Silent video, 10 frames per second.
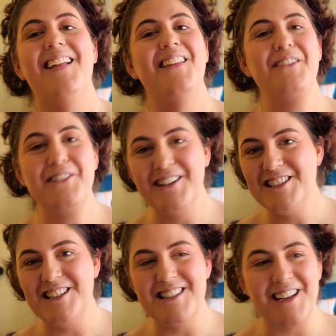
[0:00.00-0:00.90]
love grilled
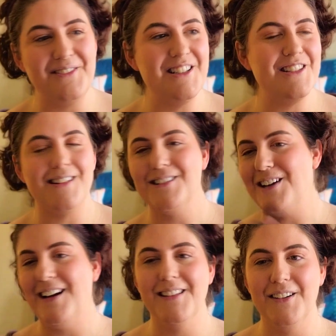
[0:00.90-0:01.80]
cheese sandwiches.
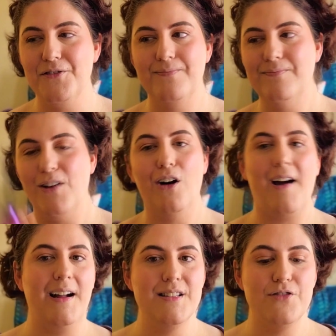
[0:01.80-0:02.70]
I love all
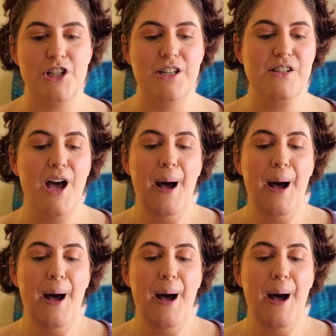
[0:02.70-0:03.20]
kinds of cheese.